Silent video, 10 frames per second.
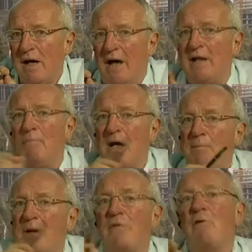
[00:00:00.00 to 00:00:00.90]
And it may
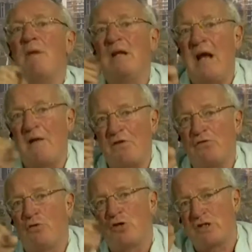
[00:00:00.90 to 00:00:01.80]
be there are many other
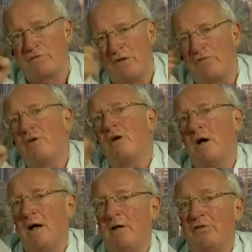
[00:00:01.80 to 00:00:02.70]
tortures of different
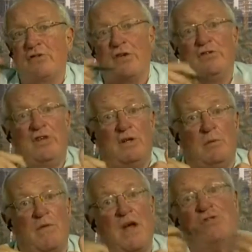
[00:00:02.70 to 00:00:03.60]
kinds
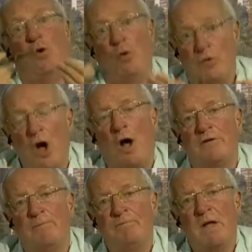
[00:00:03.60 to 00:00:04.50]
associated with us or
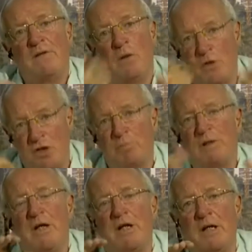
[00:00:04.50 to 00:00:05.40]
not that we should
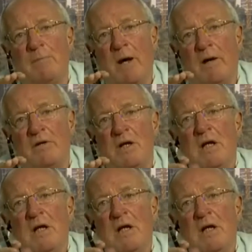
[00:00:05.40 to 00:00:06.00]
be learning about.